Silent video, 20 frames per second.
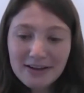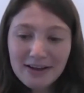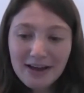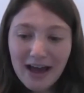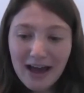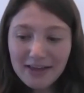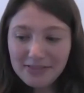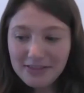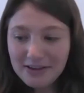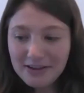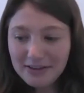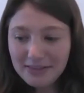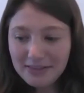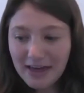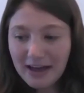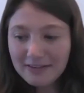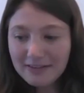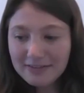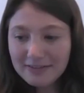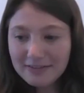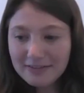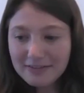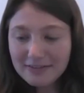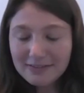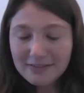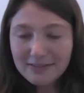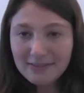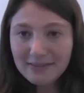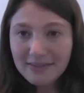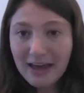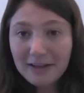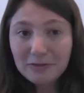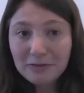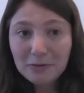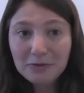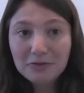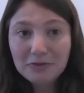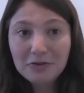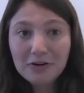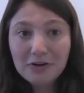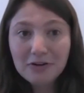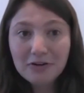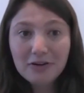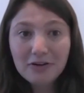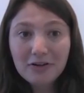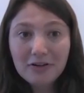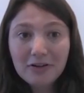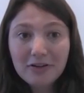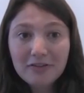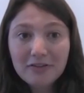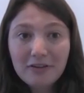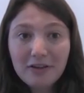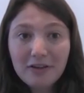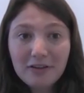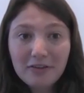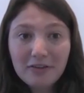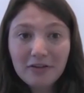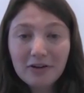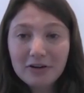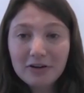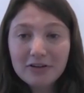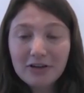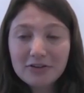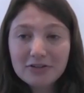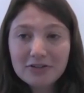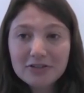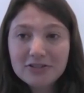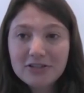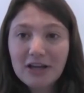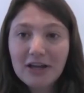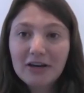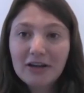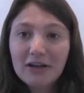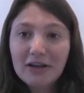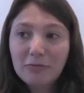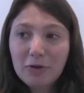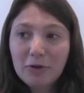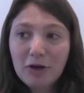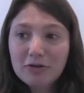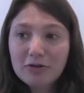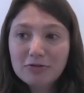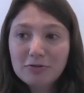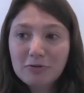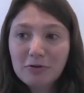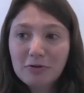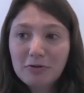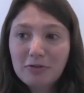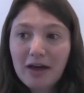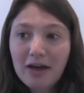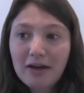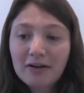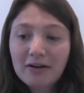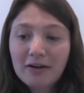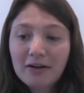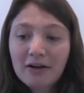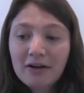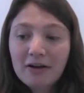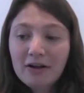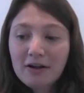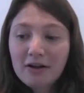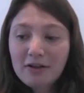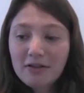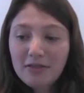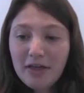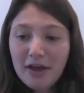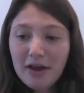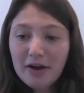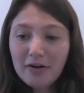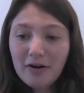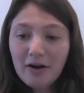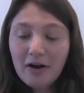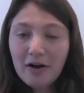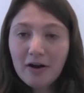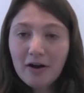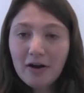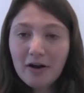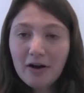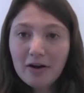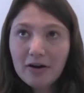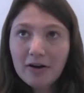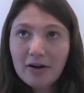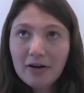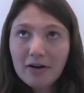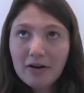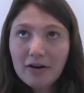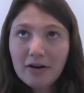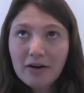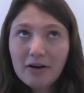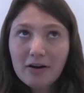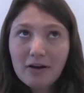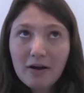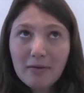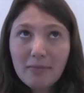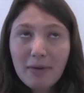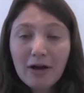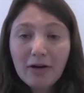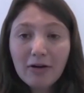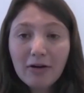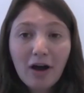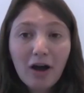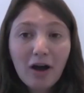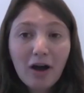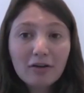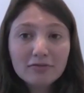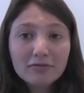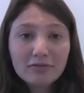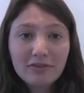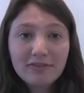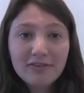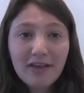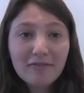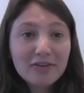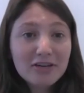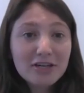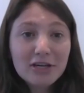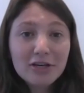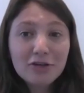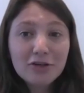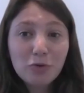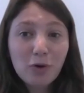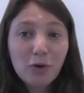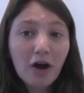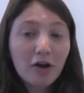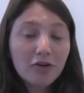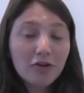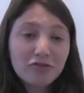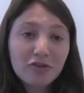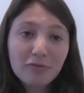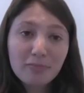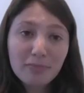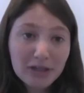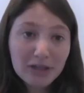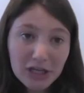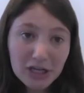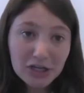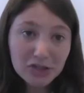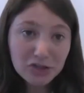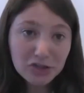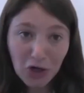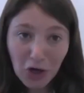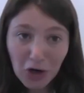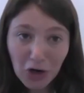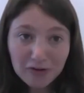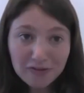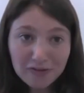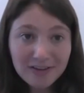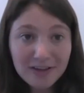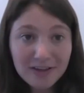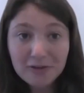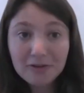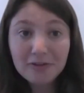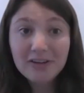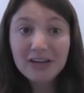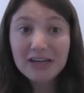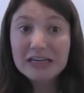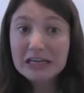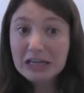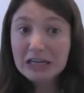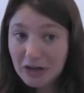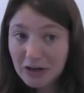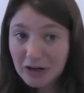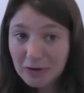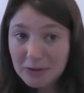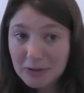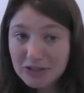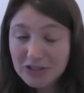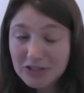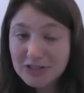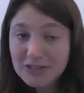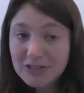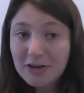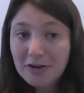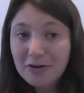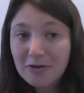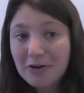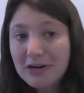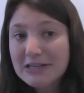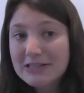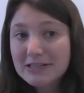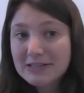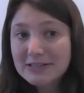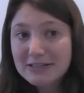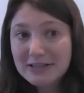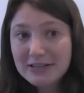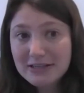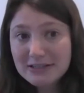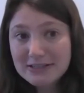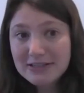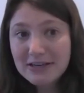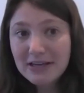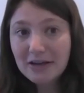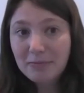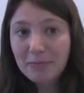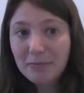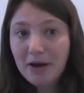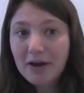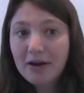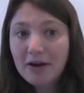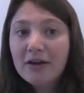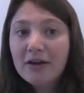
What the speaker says: I think that's what's critical is learning to understand it. We also know that there are about 70 to 100 million sharks killed a year, which is a crazy statistic, but